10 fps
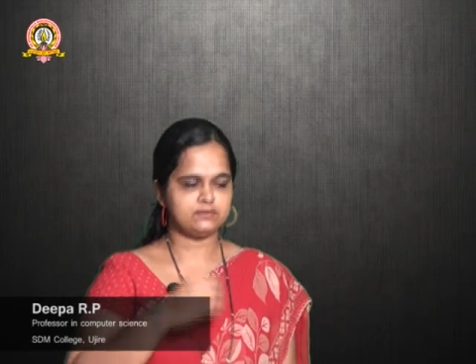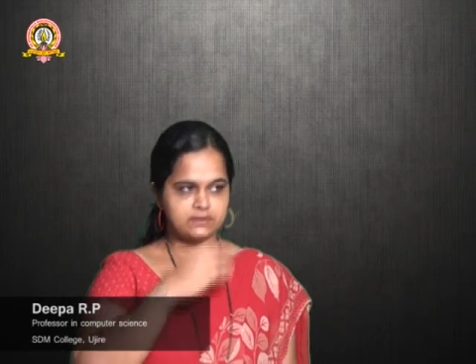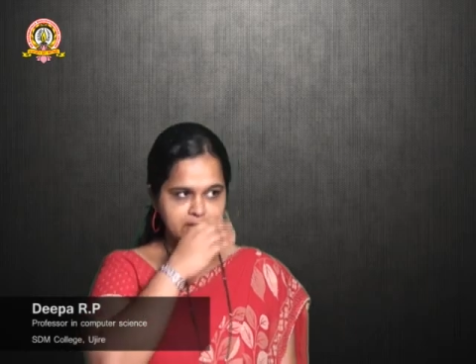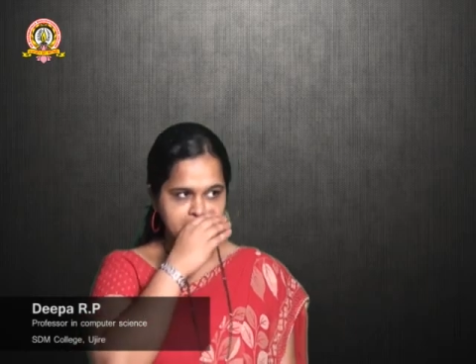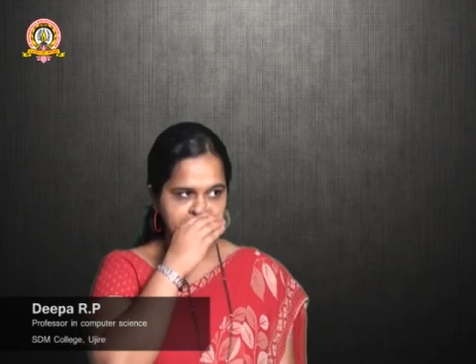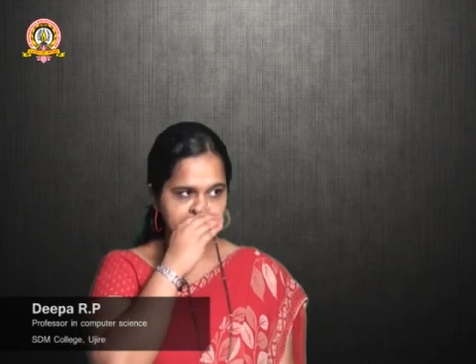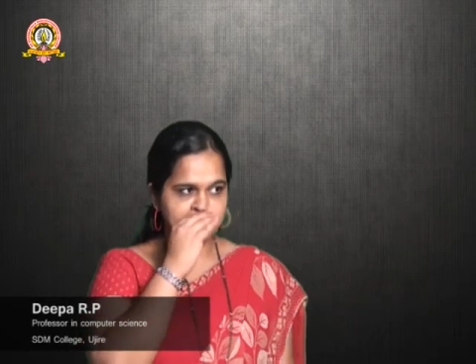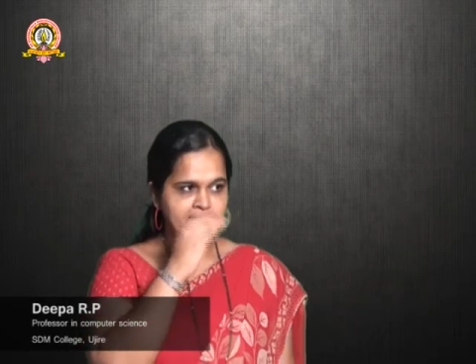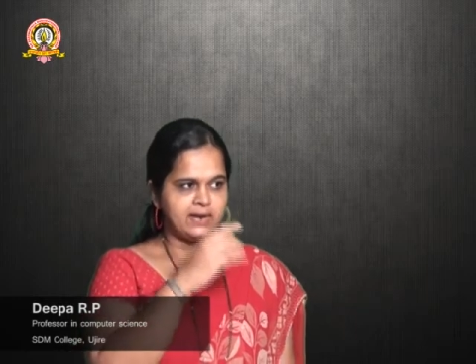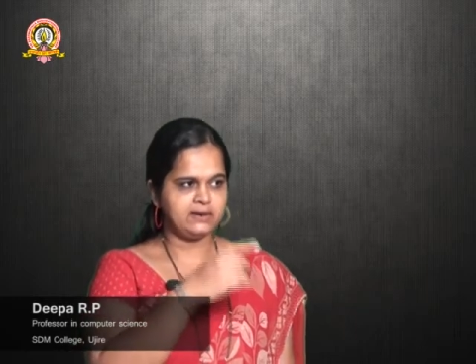is declared,
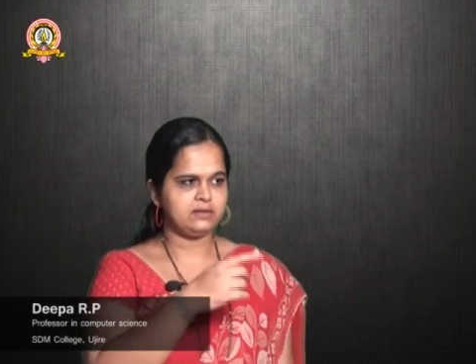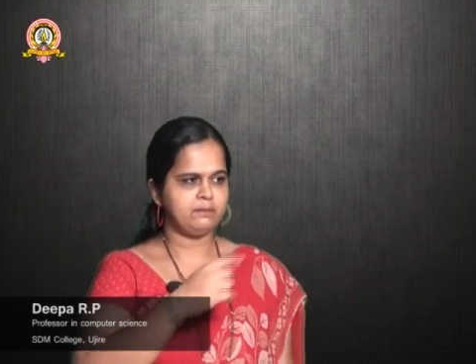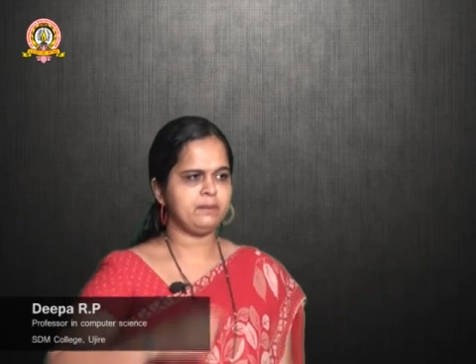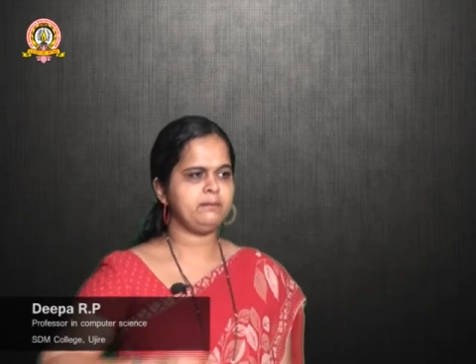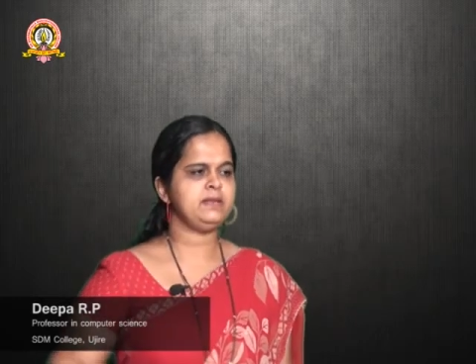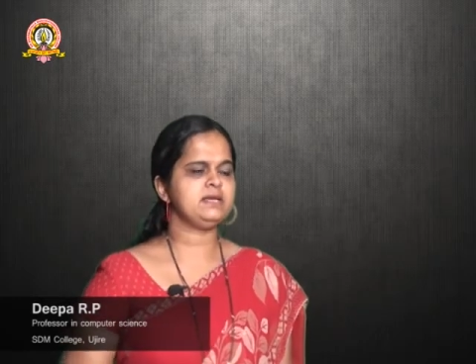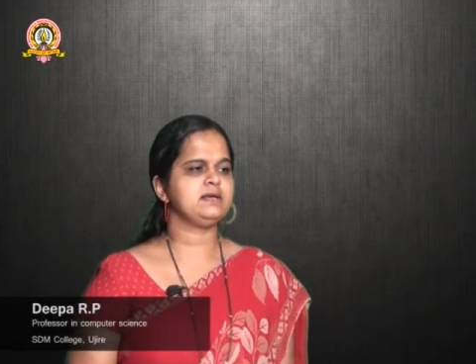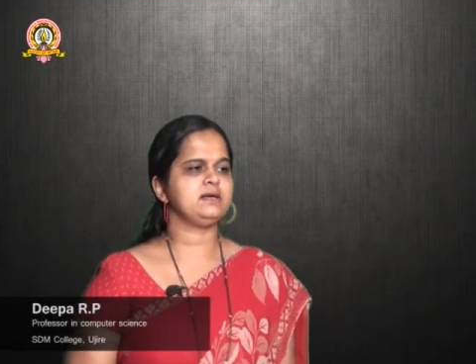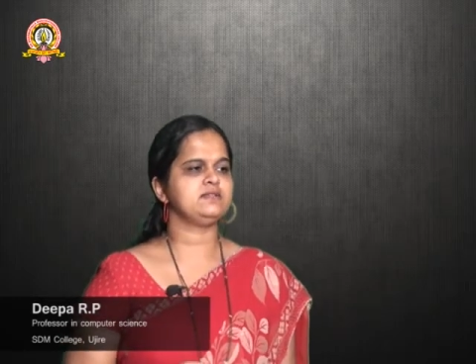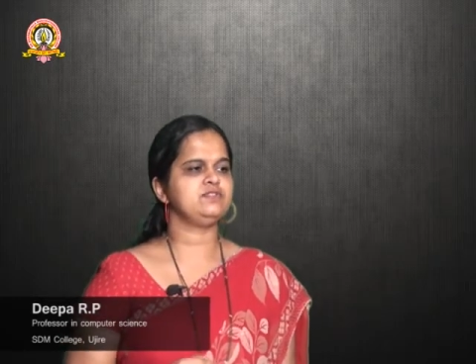and the public
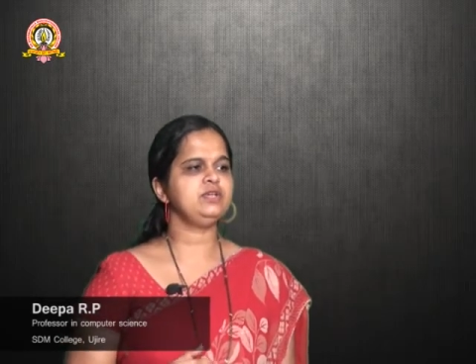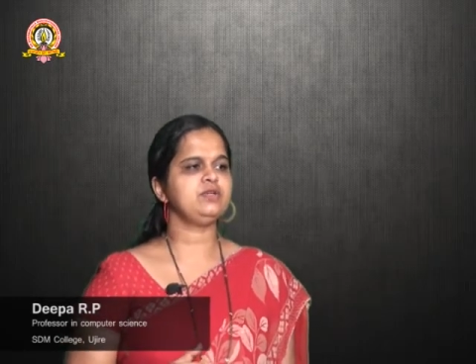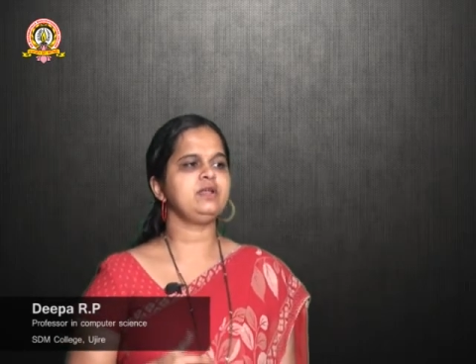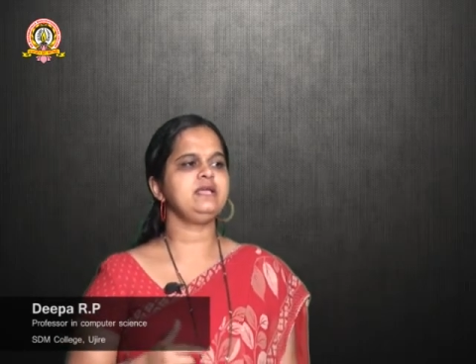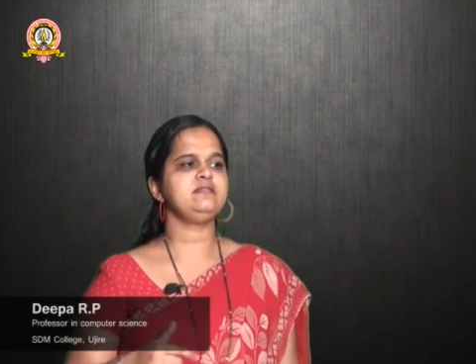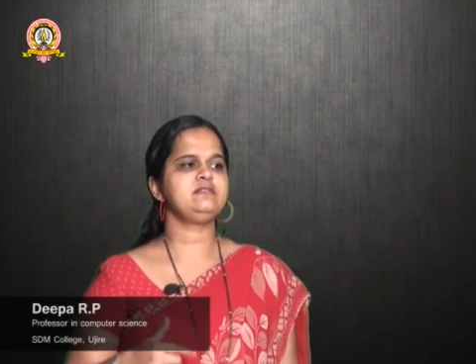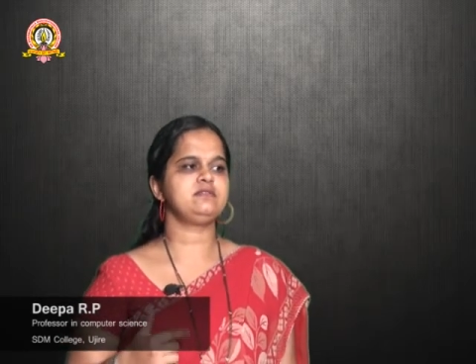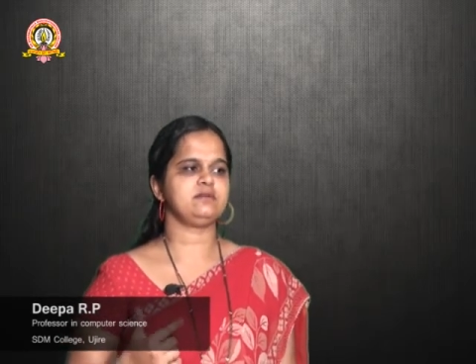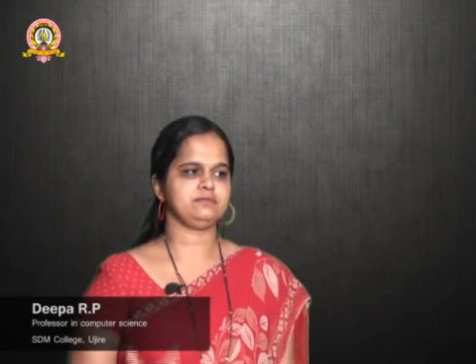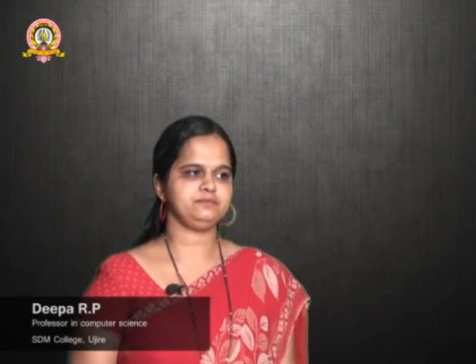synchronized